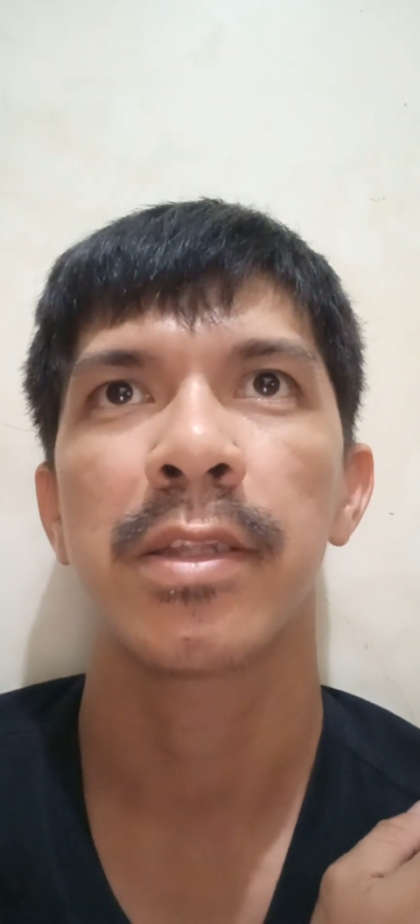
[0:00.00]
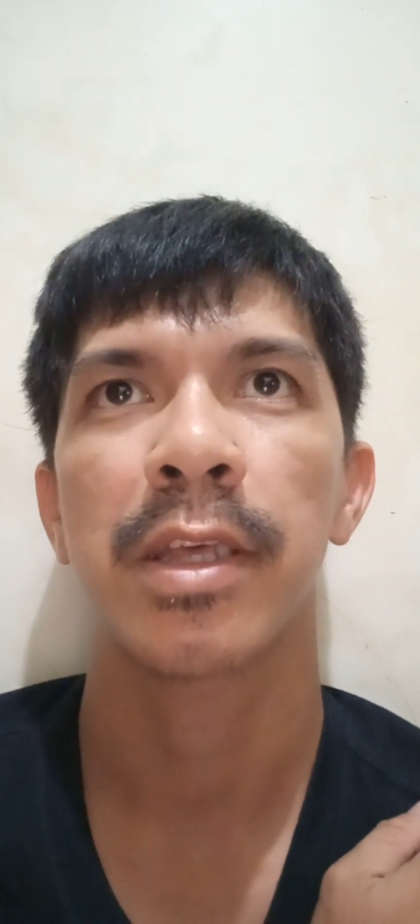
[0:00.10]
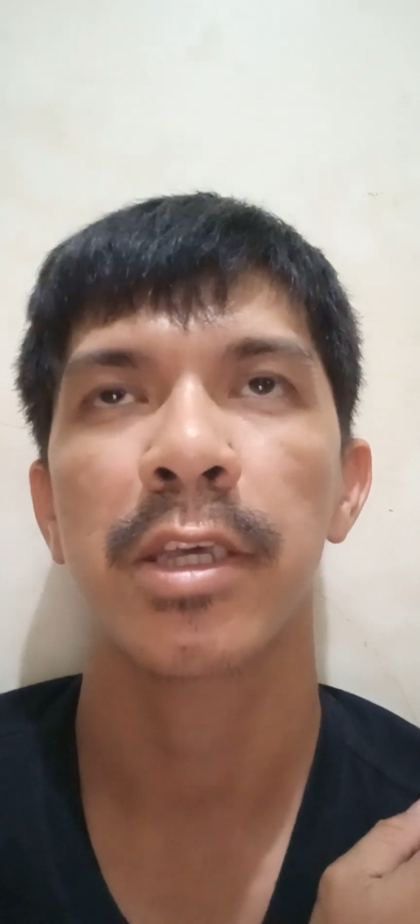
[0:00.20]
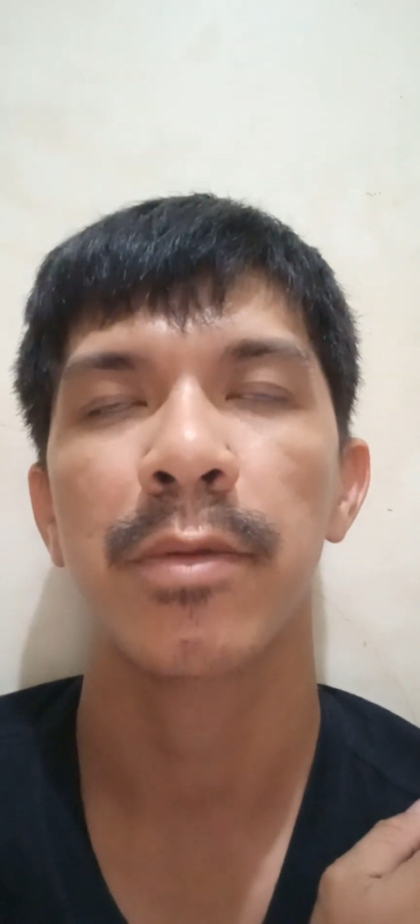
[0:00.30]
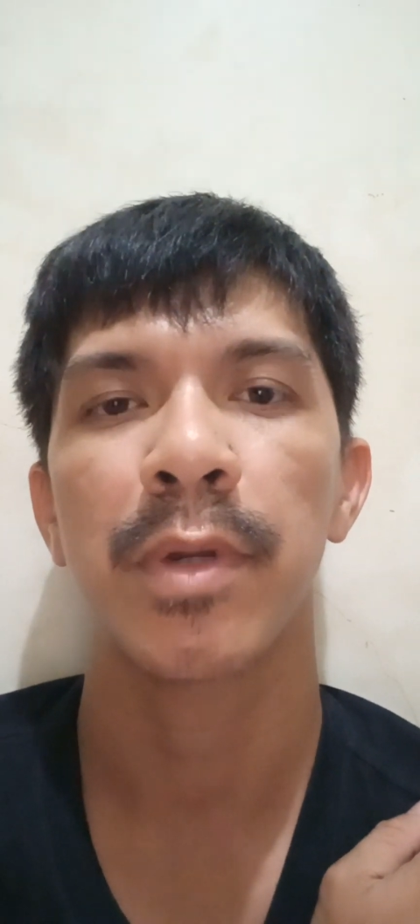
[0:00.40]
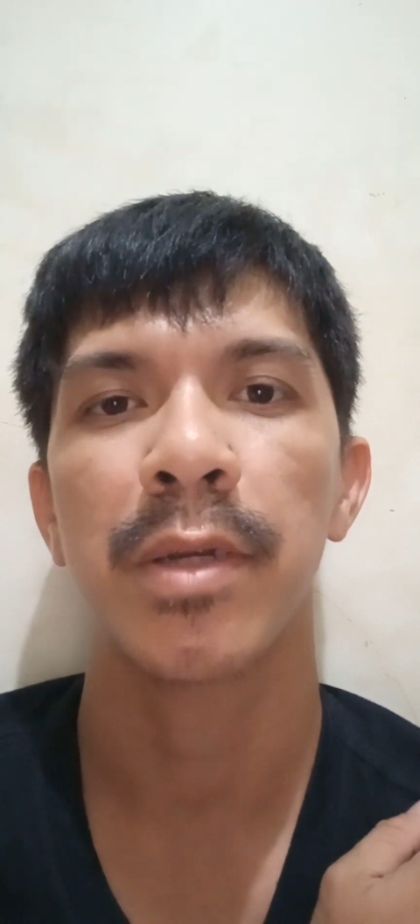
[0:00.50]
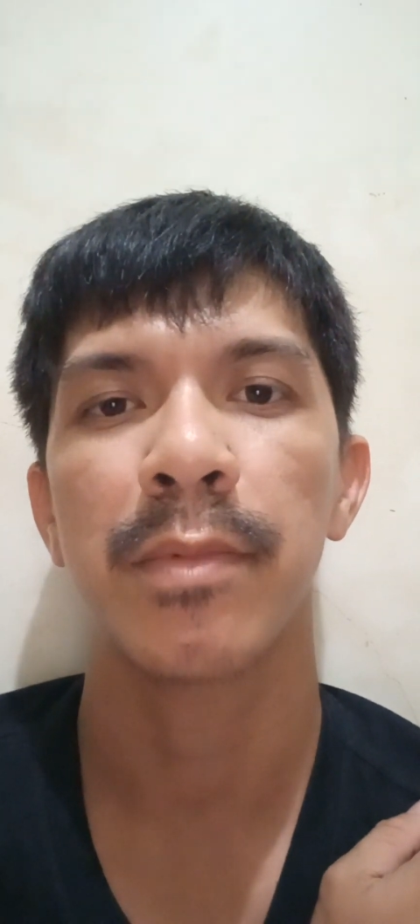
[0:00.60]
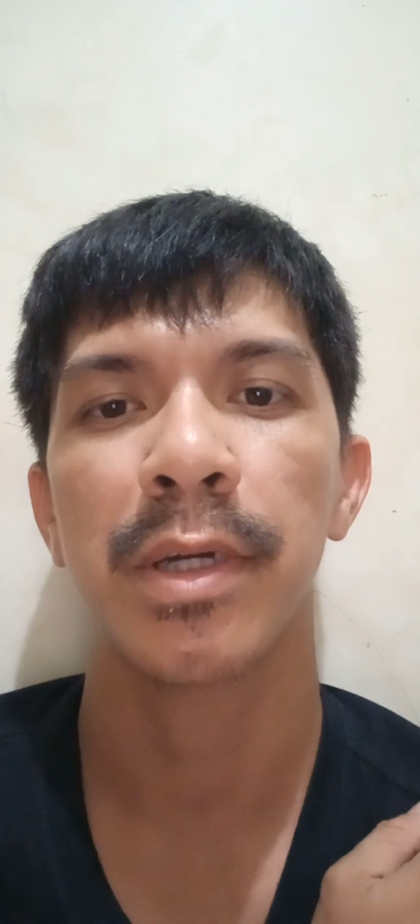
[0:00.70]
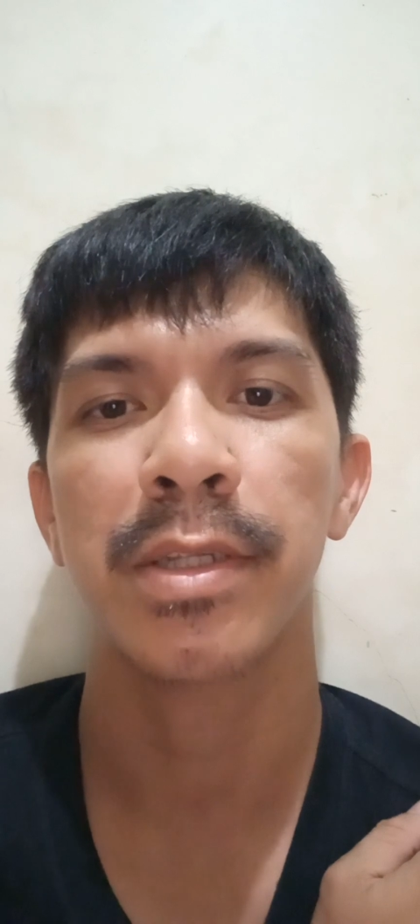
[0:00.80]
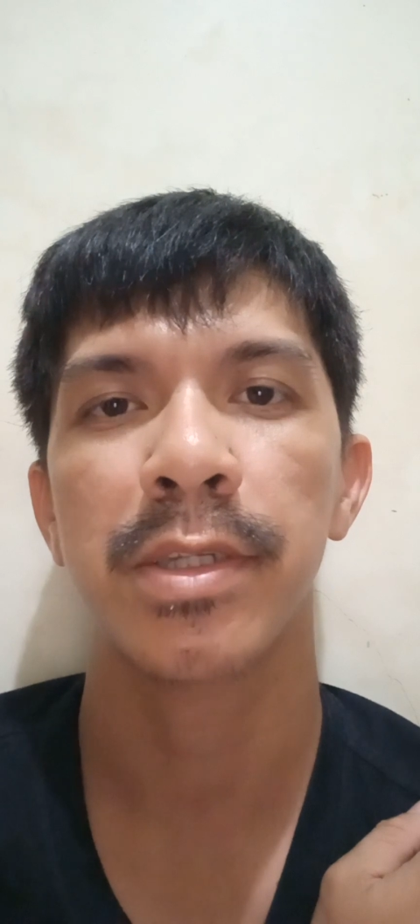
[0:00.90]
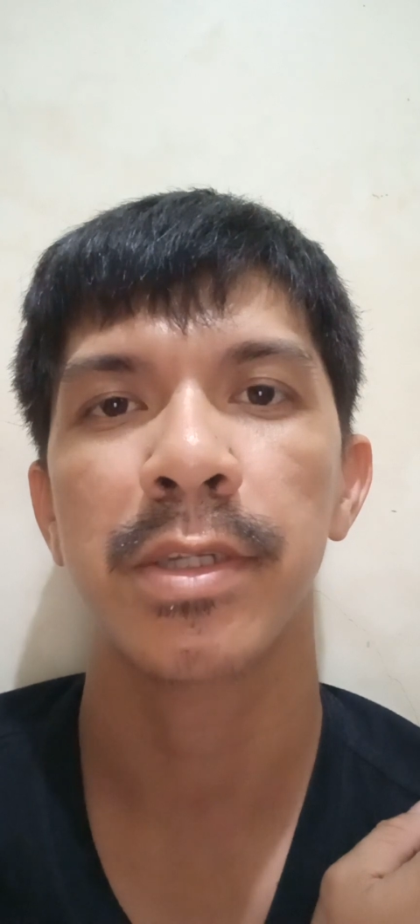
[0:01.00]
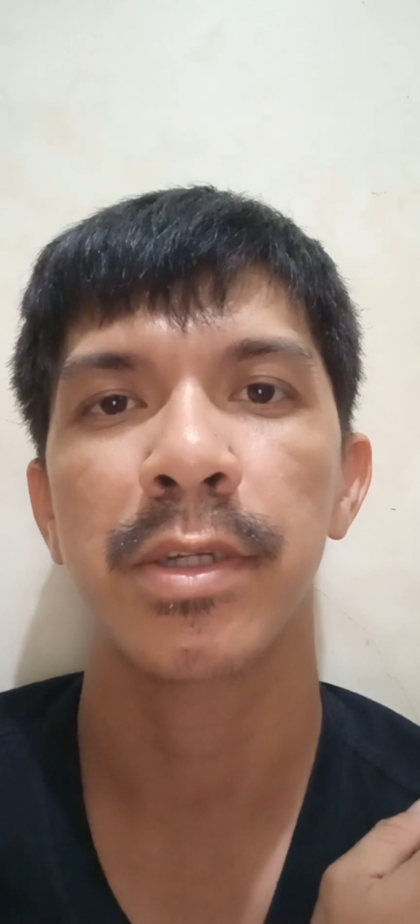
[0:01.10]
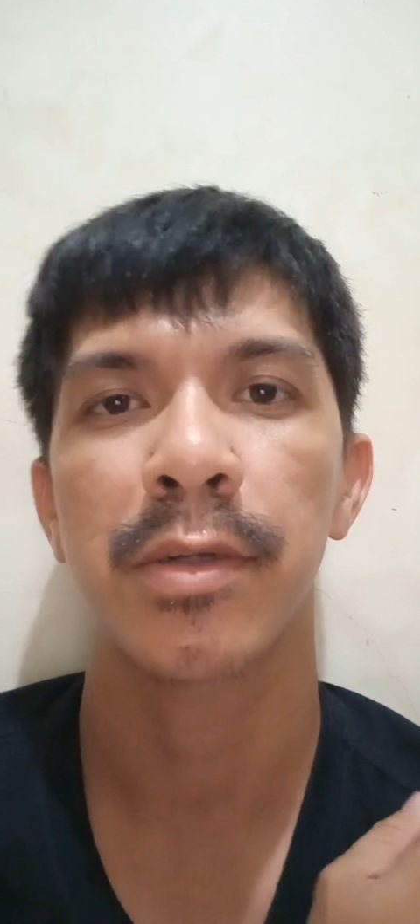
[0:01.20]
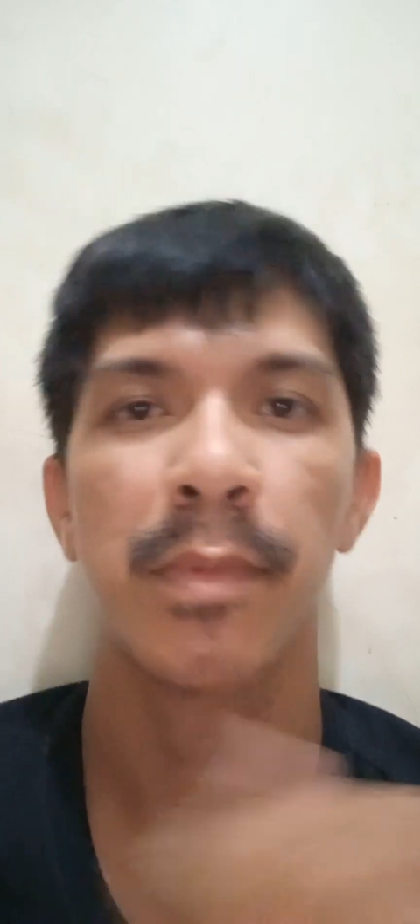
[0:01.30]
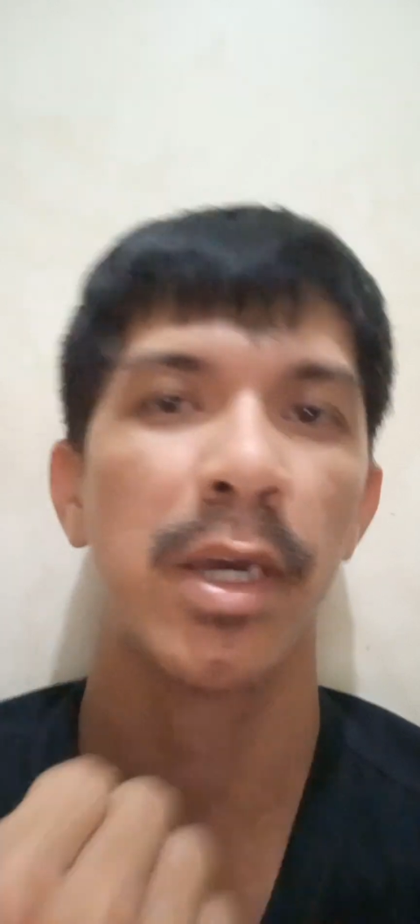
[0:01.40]
Thank you very much.
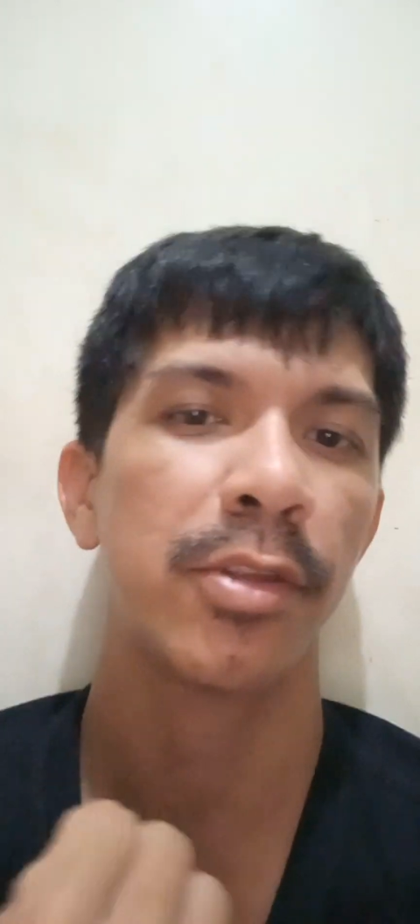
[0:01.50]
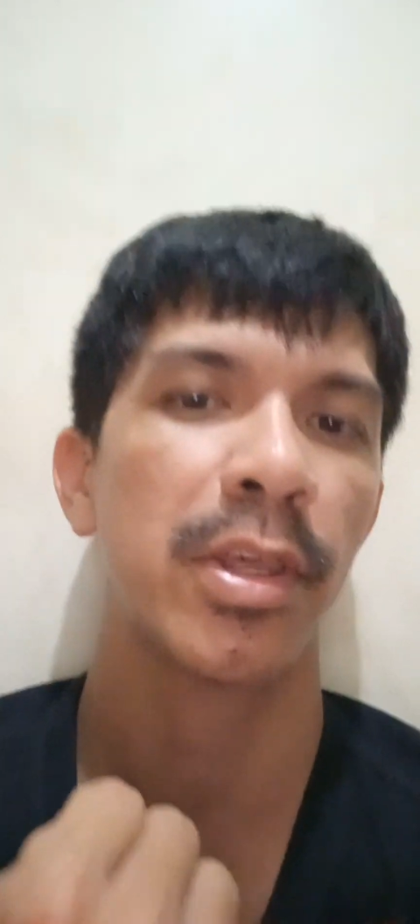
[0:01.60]
Humayo